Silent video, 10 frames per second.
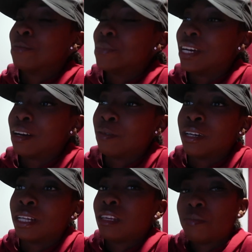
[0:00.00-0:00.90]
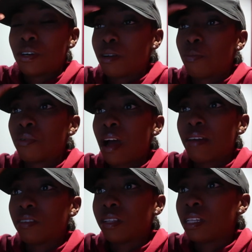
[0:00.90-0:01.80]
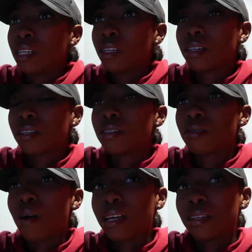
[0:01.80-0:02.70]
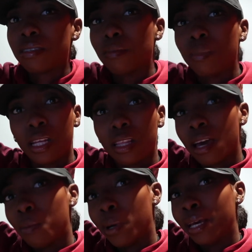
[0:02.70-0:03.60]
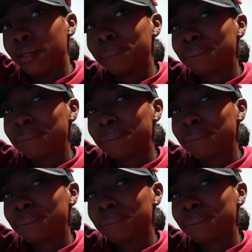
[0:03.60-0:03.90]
But I'm going to keep it on a private link so I can submit it that way.